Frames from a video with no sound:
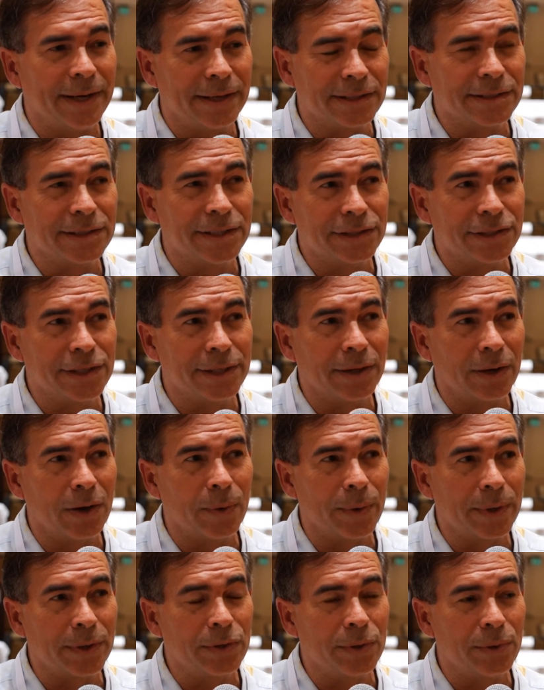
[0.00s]
a decision to
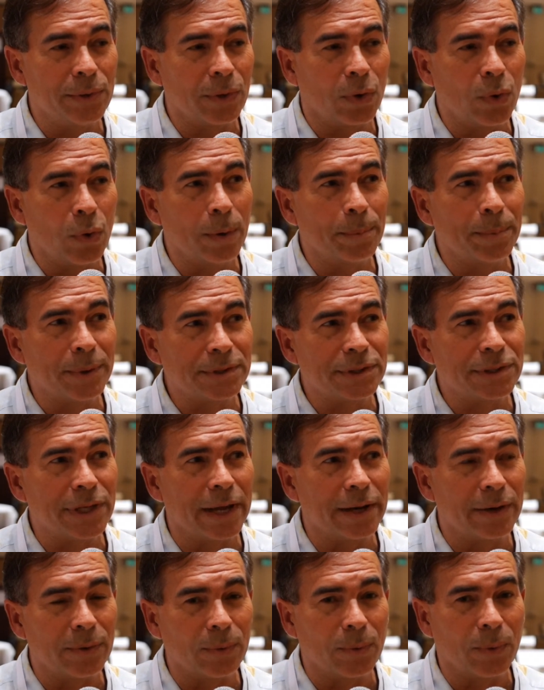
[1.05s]
go into the corporate
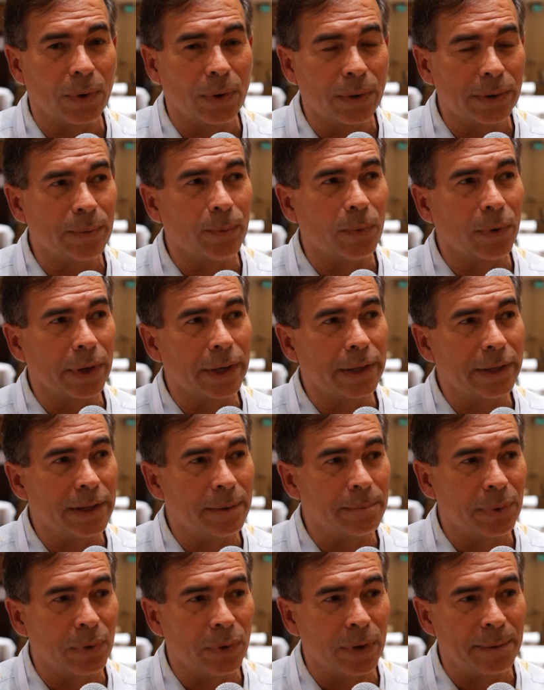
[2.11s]
side of the world and work in the
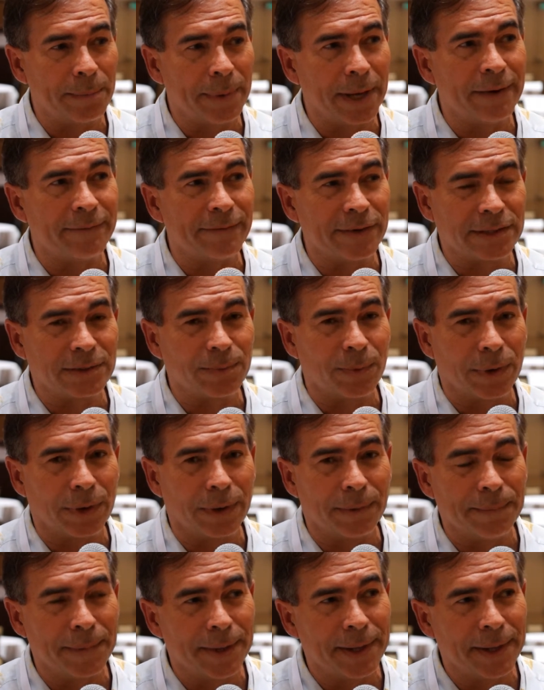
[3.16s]
employee benefits world.